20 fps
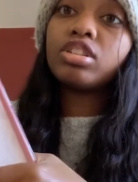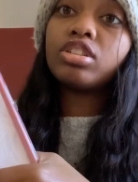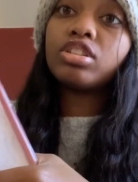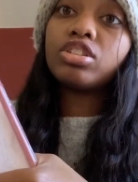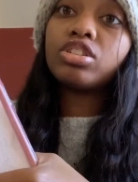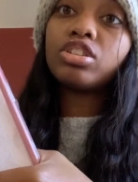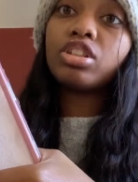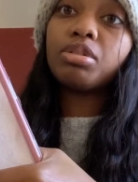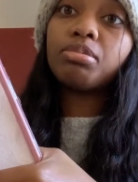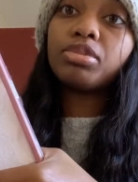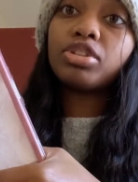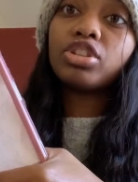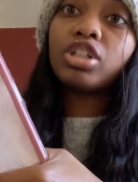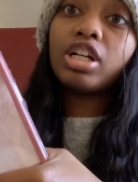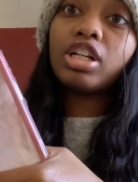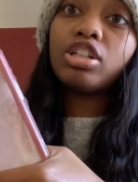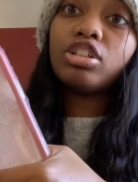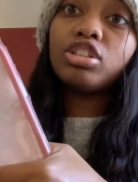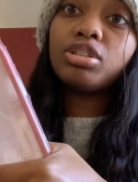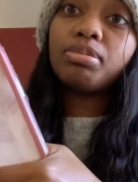So I'm gonna try
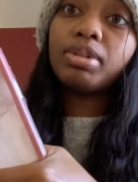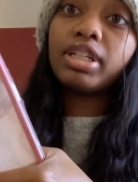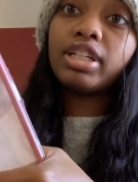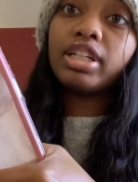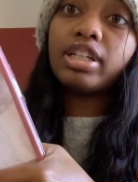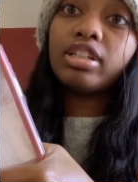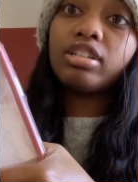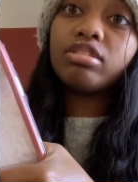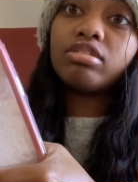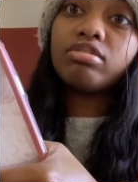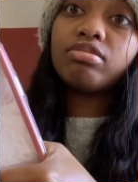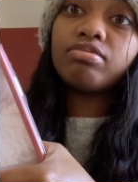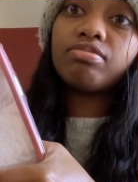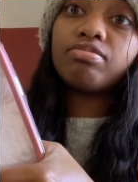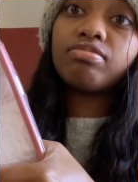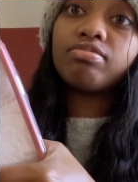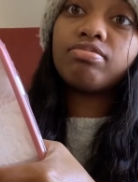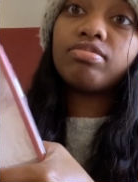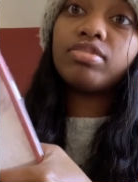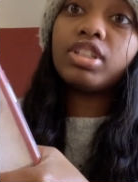to use my nail.
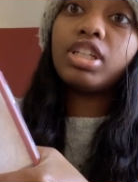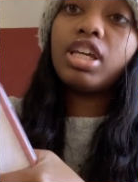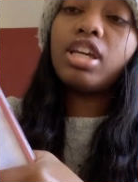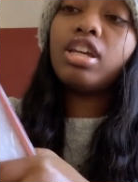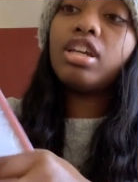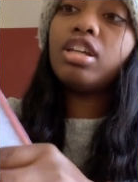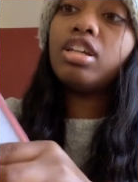Hey.